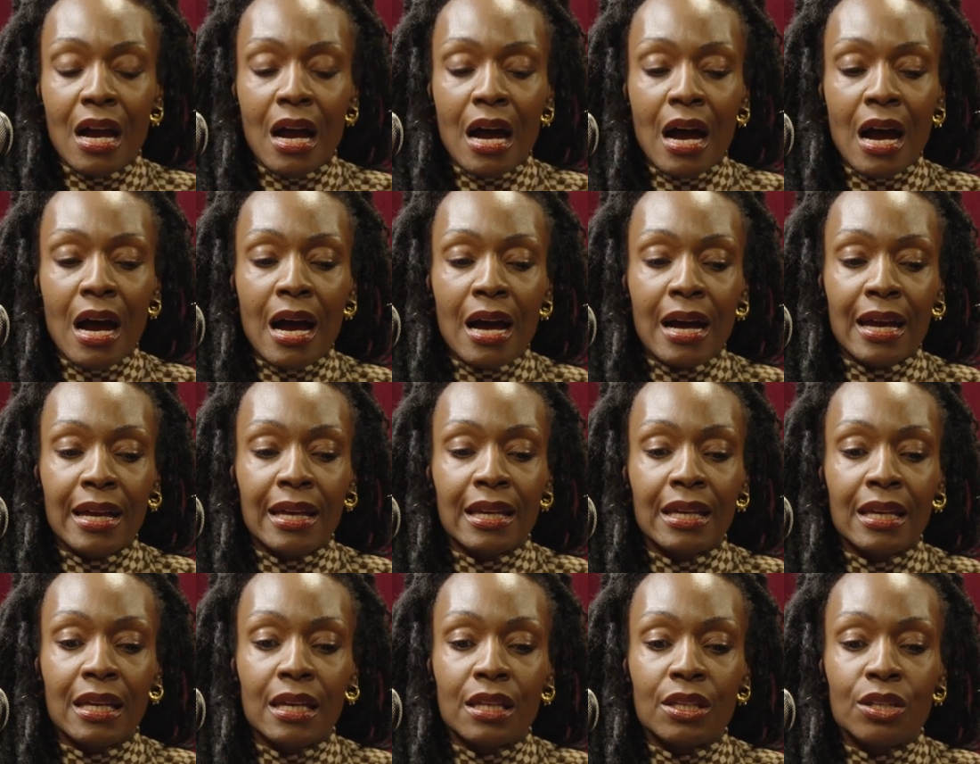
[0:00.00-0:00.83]

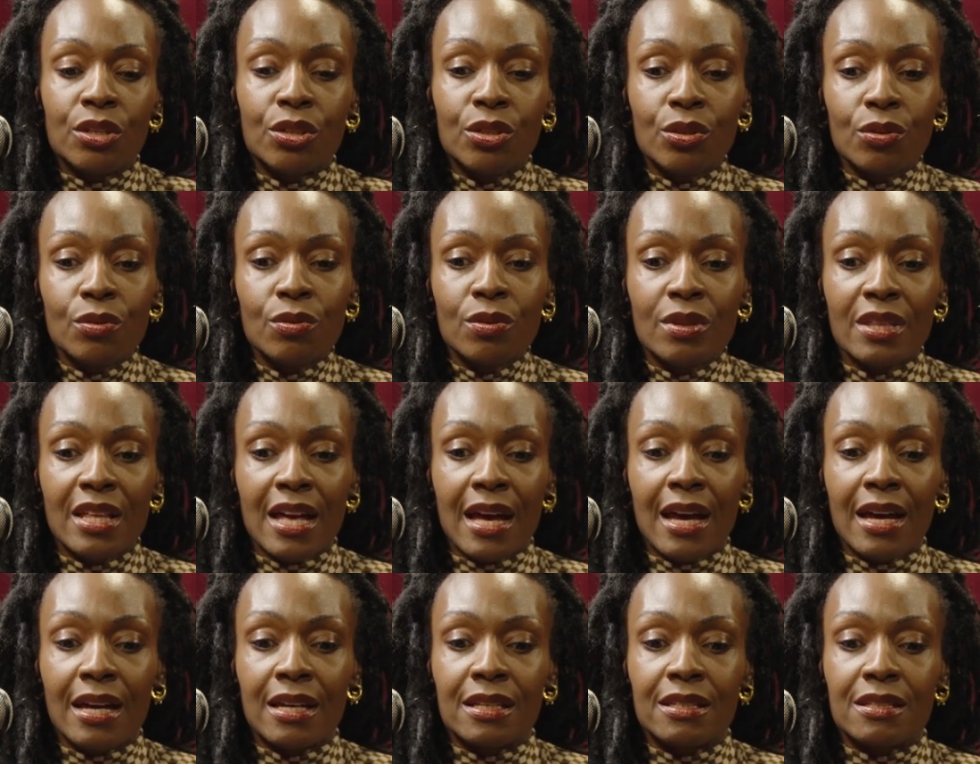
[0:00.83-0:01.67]
I knew
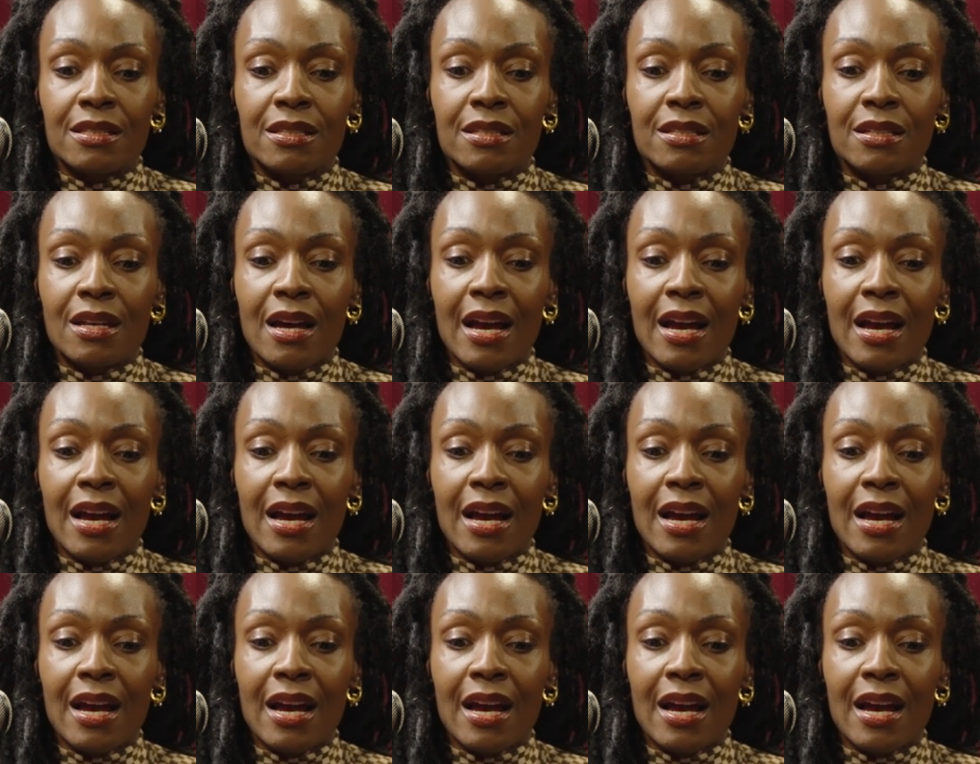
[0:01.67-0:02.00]
that